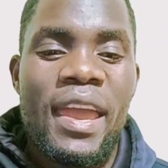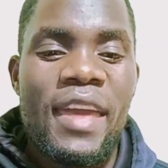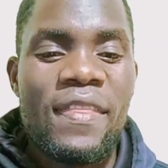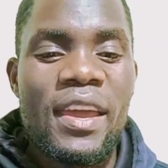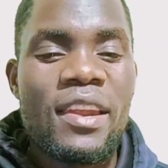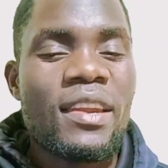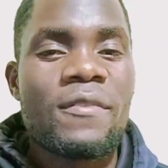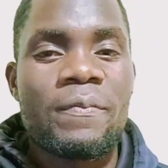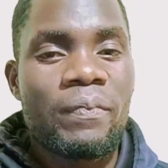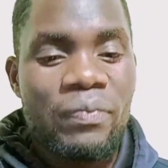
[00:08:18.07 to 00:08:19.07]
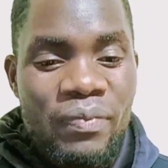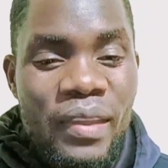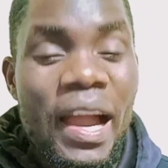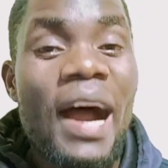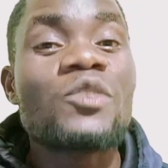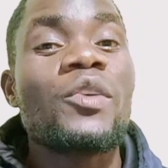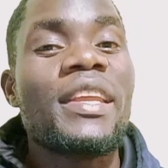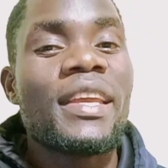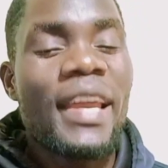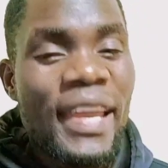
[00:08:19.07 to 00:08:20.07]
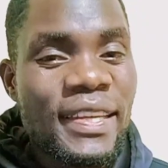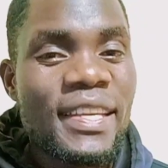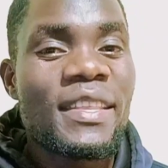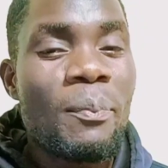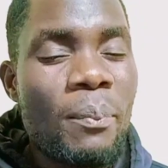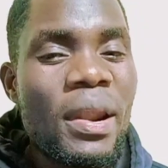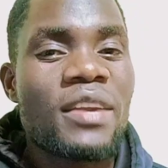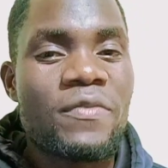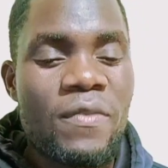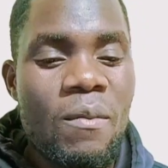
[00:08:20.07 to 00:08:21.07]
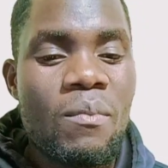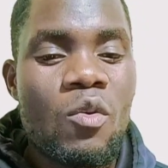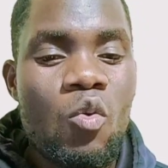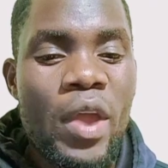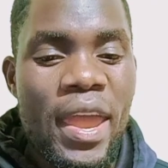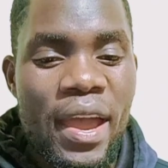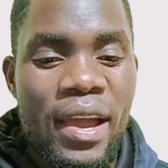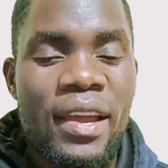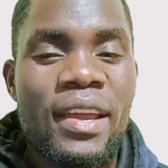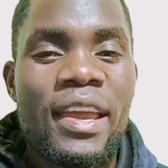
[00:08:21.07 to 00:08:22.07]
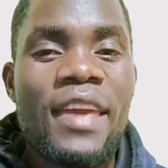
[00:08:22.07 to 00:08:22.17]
and then actually getting the platform where